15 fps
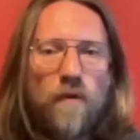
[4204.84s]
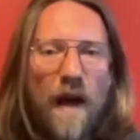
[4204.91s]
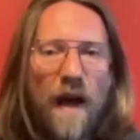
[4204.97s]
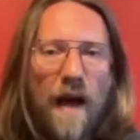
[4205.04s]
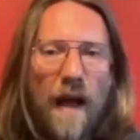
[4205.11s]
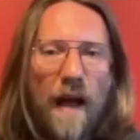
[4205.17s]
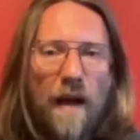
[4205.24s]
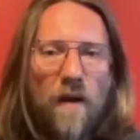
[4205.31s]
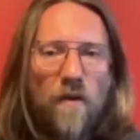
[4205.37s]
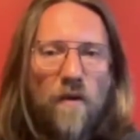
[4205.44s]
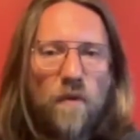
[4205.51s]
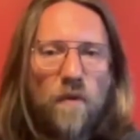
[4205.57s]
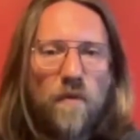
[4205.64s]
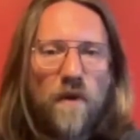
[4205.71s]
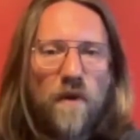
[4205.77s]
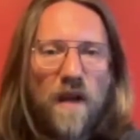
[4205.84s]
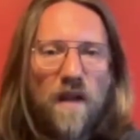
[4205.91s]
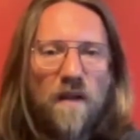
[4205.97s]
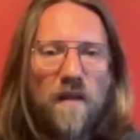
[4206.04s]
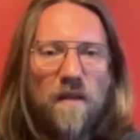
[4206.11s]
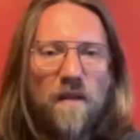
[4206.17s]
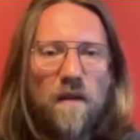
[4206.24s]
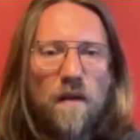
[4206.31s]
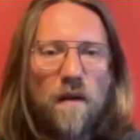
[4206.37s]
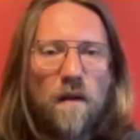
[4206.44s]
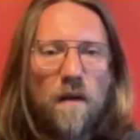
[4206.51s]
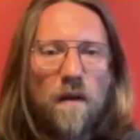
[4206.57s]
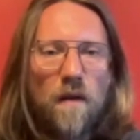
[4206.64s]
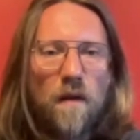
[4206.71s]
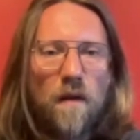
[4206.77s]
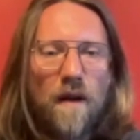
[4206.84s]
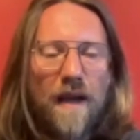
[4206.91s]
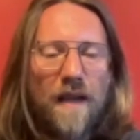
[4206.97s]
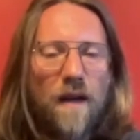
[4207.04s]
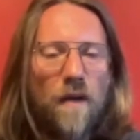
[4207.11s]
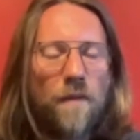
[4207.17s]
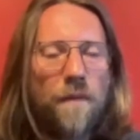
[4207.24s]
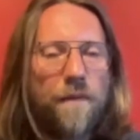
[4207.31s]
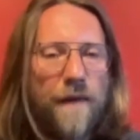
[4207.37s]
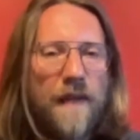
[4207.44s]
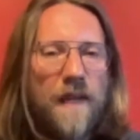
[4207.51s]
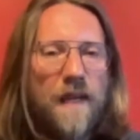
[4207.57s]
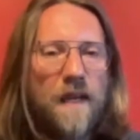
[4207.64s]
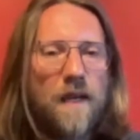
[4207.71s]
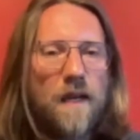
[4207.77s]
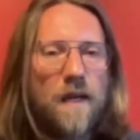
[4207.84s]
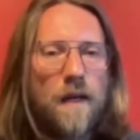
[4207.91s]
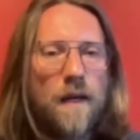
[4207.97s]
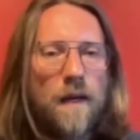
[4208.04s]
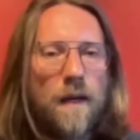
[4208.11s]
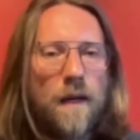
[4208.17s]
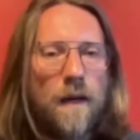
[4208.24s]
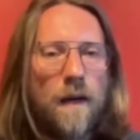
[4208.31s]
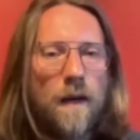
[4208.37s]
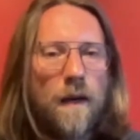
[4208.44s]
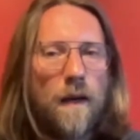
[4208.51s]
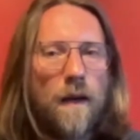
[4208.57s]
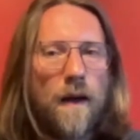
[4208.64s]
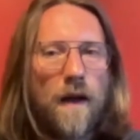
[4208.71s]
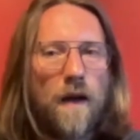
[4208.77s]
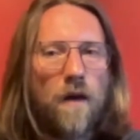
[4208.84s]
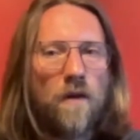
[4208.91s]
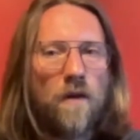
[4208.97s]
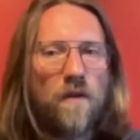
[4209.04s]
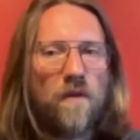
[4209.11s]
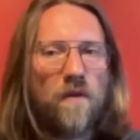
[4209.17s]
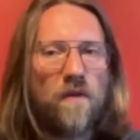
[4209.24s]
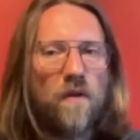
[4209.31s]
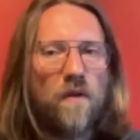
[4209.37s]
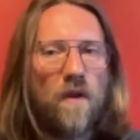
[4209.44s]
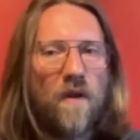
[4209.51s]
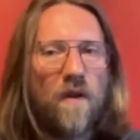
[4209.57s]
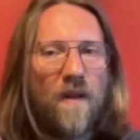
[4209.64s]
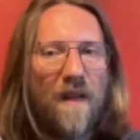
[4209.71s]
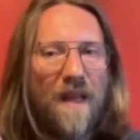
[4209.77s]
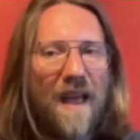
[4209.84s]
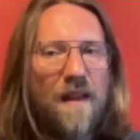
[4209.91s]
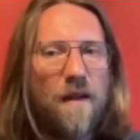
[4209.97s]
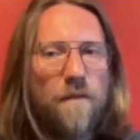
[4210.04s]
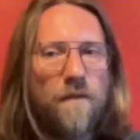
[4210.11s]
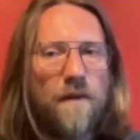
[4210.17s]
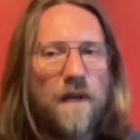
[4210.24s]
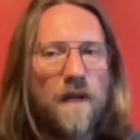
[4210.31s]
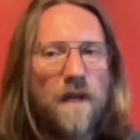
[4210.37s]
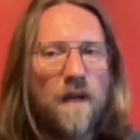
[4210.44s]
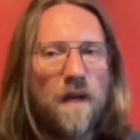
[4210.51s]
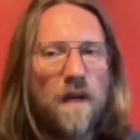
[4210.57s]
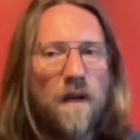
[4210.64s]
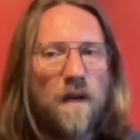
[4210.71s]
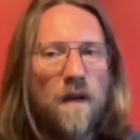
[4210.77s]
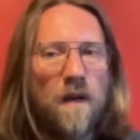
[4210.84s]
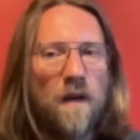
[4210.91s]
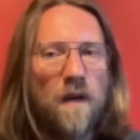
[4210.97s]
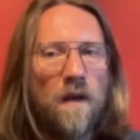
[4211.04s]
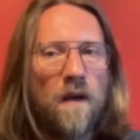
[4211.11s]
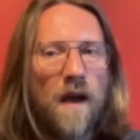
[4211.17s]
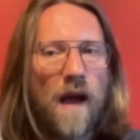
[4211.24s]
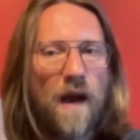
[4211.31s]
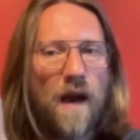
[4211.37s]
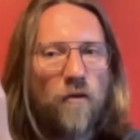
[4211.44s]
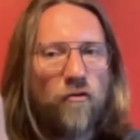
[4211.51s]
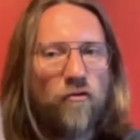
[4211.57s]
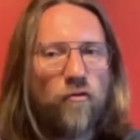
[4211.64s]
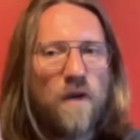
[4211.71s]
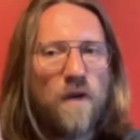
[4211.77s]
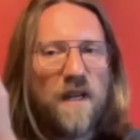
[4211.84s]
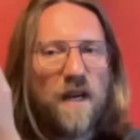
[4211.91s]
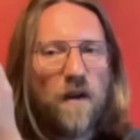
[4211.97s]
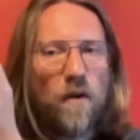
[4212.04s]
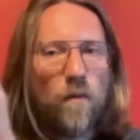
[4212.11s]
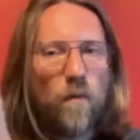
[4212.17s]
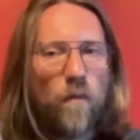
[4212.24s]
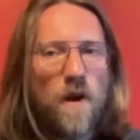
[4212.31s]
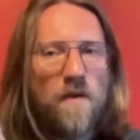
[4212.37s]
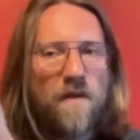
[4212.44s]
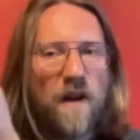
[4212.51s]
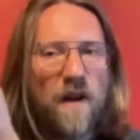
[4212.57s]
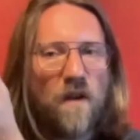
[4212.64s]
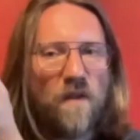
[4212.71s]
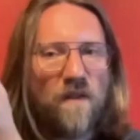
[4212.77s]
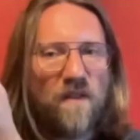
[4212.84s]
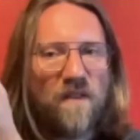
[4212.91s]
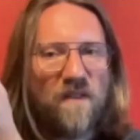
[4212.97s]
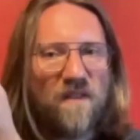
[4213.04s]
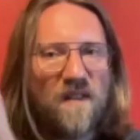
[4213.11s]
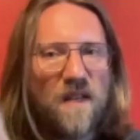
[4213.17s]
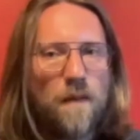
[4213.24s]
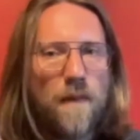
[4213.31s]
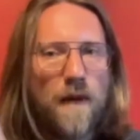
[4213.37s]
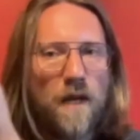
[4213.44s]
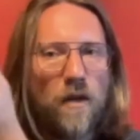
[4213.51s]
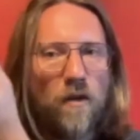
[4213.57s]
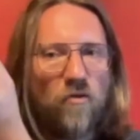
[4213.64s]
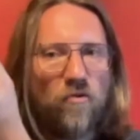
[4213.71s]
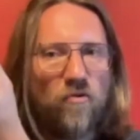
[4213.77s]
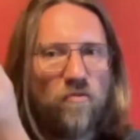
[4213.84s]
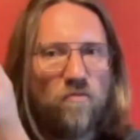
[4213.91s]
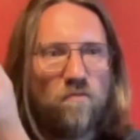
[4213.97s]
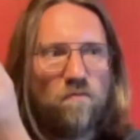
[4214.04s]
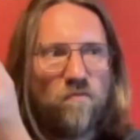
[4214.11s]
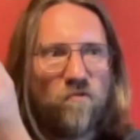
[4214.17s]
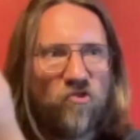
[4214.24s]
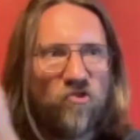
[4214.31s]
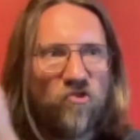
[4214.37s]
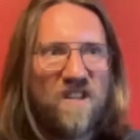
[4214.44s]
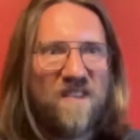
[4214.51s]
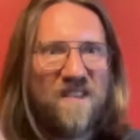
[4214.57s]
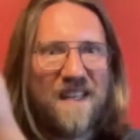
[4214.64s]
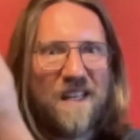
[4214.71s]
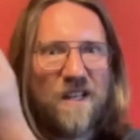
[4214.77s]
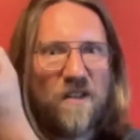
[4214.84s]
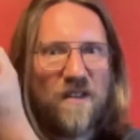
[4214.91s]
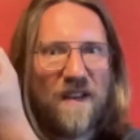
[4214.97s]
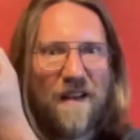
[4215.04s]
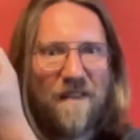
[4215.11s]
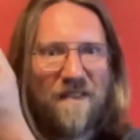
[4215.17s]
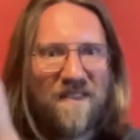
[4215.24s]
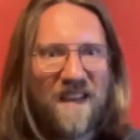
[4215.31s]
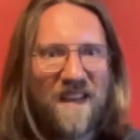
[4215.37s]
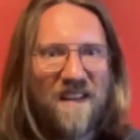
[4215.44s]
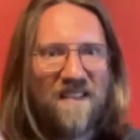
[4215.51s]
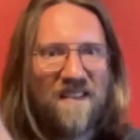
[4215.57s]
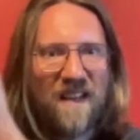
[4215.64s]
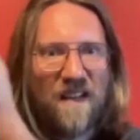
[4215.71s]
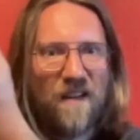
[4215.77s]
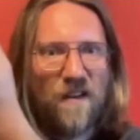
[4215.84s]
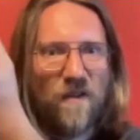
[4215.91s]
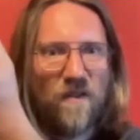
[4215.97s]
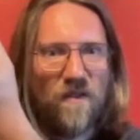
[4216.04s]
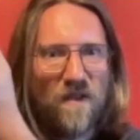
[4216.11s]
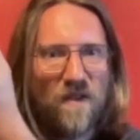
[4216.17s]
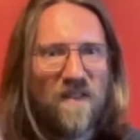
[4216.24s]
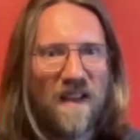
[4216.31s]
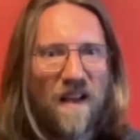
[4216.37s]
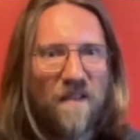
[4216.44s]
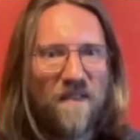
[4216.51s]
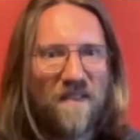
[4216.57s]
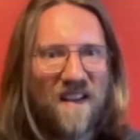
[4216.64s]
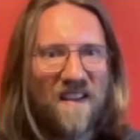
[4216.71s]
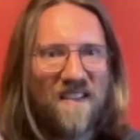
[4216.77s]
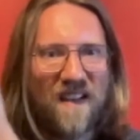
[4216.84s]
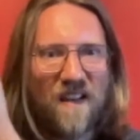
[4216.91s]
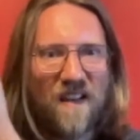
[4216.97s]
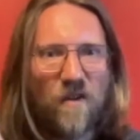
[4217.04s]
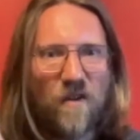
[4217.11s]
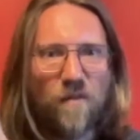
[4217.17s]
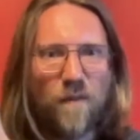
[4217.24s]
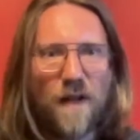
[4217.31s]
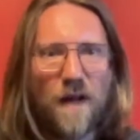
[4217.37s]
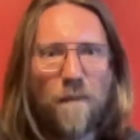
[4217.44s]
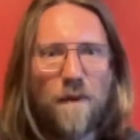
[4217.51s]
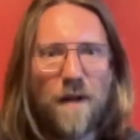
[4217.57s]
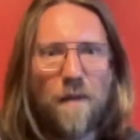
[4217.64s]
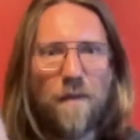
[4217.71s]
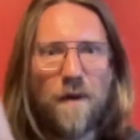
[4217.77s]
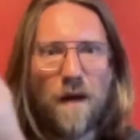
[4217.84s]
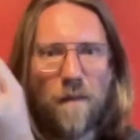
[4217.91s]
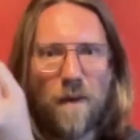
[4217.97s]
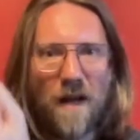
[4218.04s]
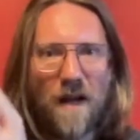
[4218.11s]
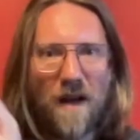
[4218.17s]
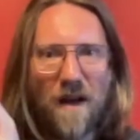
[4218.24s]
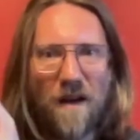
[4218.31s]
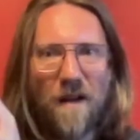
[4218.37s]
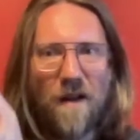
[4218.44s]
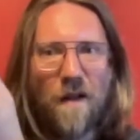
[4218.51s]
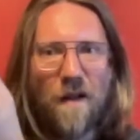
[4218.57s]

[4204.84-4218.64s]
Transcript: I can't move the hand. I can't think. I can't anything. I can't drink, I can't breathe, I can't sleep, I can't shit, I can't have sex, I can't not have sex, I can't blah, blah, blah, blah.